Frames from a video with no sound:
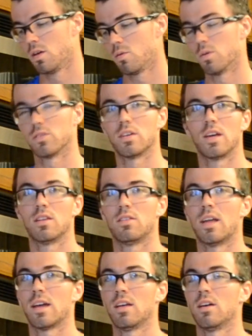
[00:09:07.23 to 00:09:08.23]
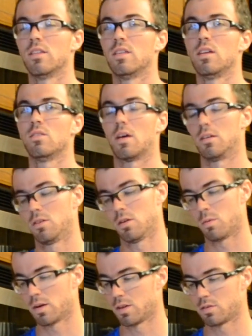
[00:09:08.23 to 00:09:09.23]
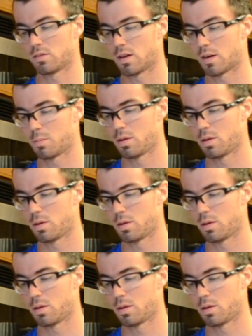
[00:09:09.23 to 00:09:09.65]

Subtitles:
once I get snacking on these, I don't want to stop.